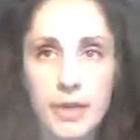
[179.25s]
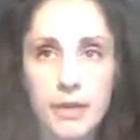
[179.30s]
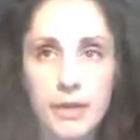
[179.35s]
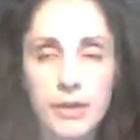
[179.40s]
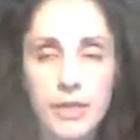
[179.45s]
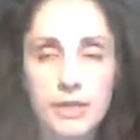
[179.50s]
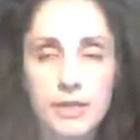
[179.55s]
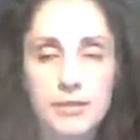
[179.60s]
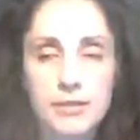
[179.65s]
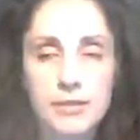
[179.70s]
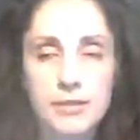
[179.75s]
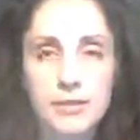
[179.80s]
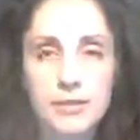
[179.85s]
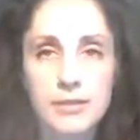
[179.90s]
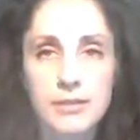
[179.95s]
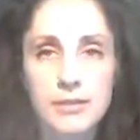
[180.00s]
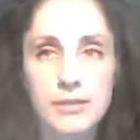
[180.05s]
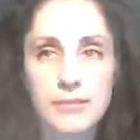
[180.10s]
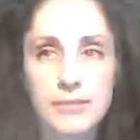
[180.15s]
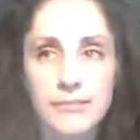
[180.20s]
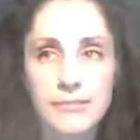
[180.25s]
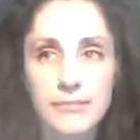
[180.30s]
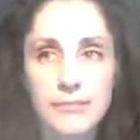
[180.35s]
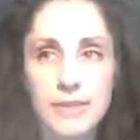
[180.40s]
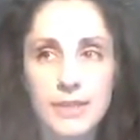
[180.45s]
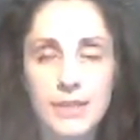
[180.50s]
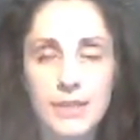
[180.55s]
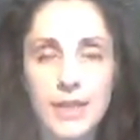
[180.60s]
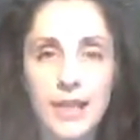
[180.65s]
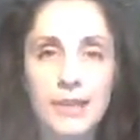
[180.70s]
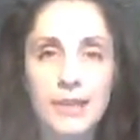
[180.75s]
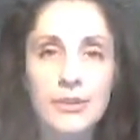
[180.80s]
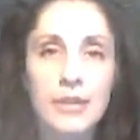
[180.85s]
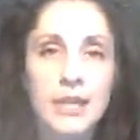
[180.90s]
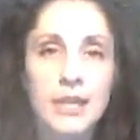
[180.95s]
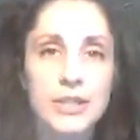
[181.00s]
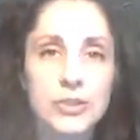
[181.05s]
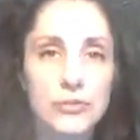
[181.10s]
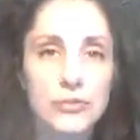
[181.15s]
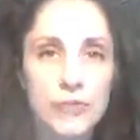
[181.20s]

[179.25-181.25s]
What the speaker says: it. I don't like to